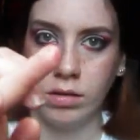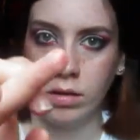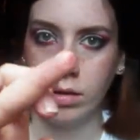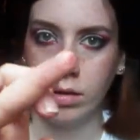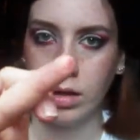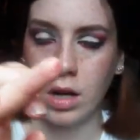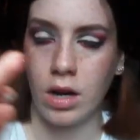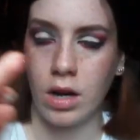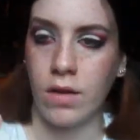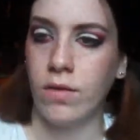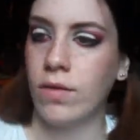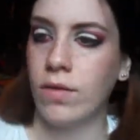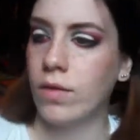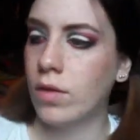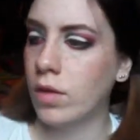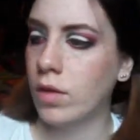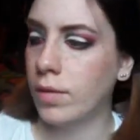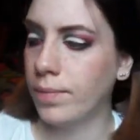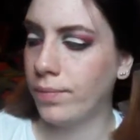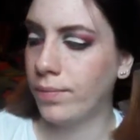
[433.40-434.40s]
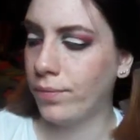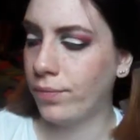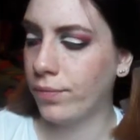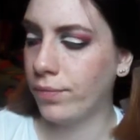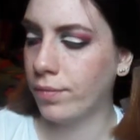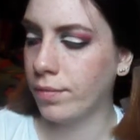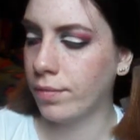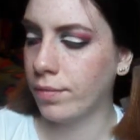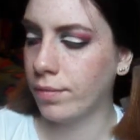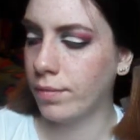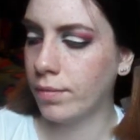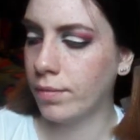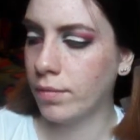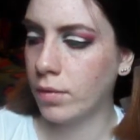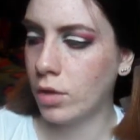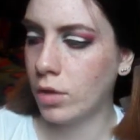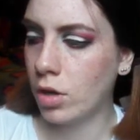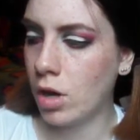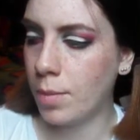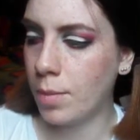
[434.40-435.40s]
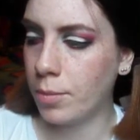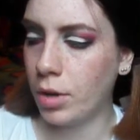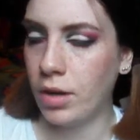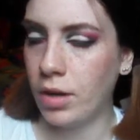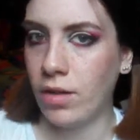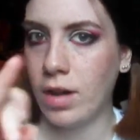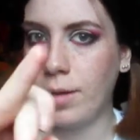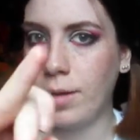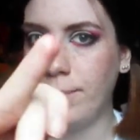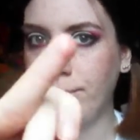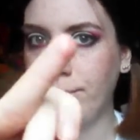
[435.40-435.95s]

Kind of coppery red.